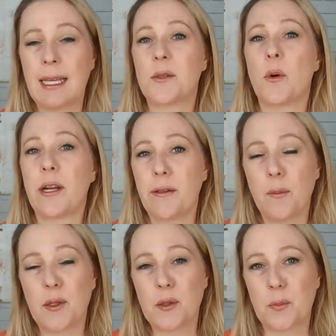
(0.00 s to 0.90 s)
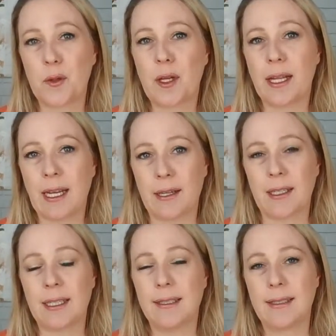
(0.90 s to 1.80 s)
it's one of the most broken
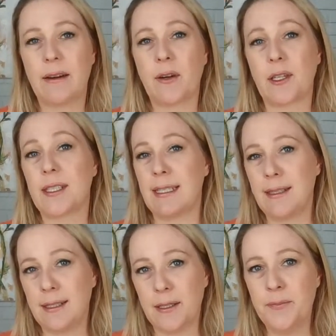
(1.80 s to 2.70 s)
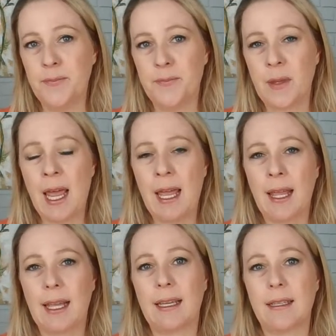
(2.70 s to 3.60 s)
areas of our system
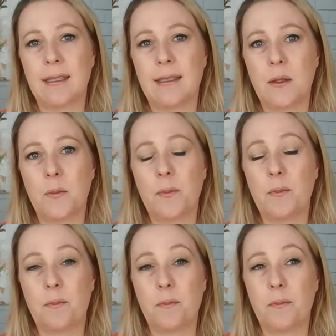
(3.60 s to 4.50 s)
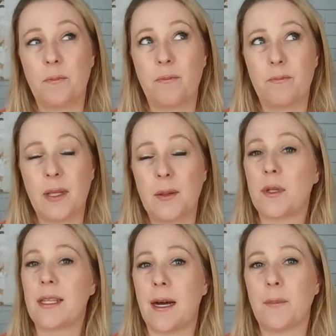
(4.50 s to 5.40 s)
is
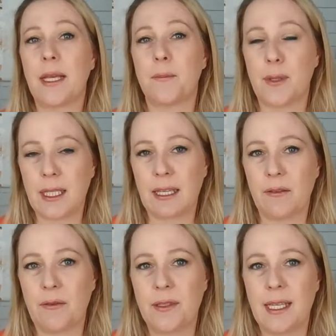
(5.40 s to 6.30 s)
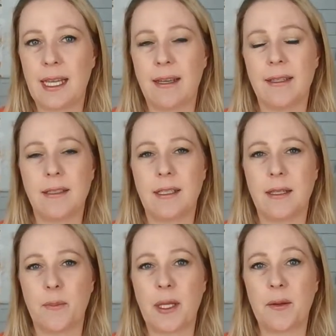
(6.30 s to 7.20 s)
people not being believed. And
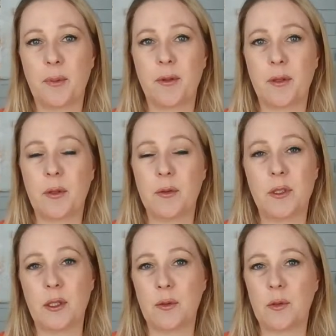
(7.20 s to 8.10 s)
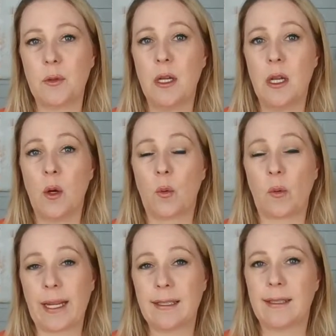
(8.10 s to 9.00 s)
the people who do
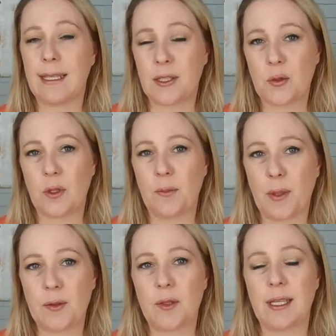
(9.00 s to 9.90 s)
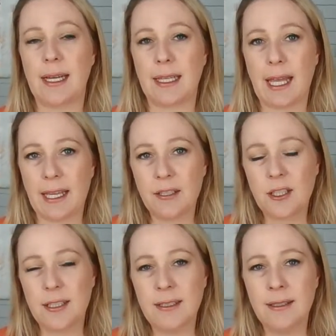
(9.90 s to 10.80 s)
raise sexual abuse
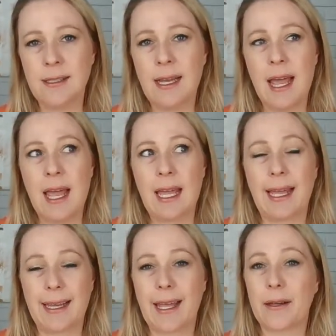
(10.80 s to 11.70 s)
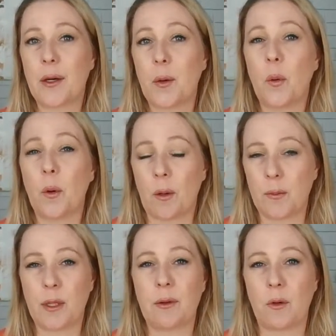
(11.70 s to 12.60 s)
allegations, it can go
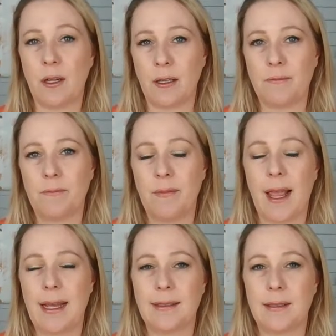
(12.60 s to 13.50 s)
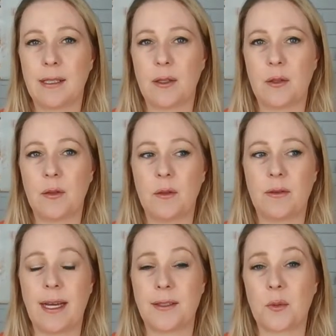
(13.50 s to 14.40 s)
horribly wrong. And so
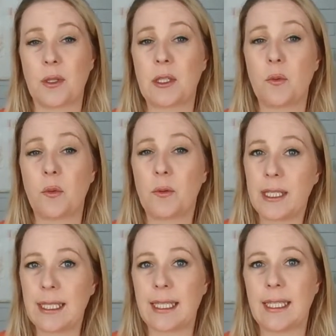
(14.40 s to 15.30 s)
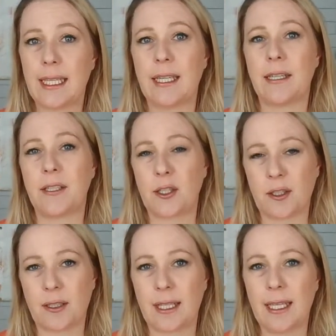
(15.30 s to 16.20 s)
that's where you really need an
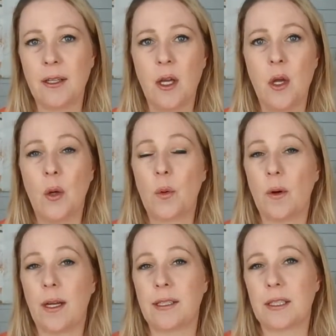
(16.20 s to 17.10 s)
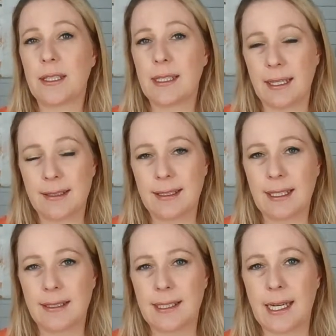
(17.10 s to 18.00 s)
attorney who understands
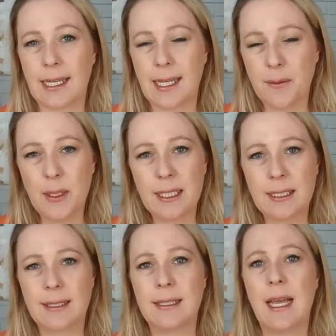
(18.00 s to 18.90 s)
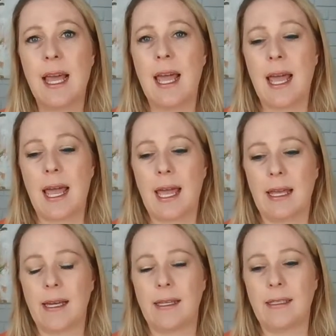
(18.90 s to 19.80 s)
these dynamics.
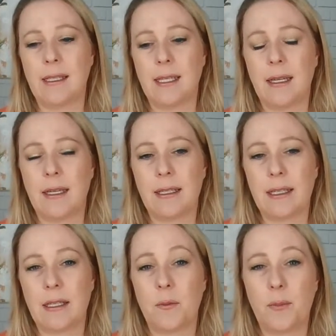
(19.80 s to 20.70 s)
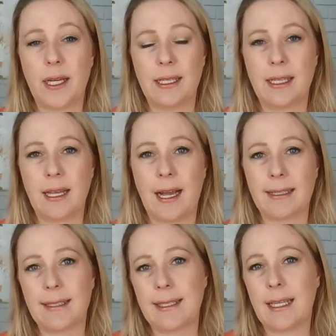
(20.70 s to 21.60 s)
And, but
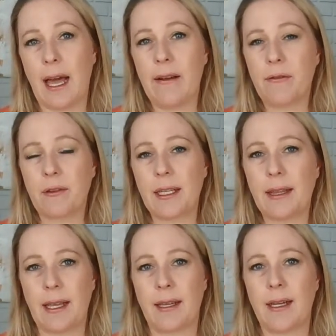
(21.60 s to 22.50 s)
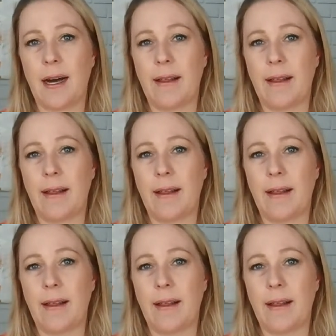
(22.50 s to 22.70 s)
I see everything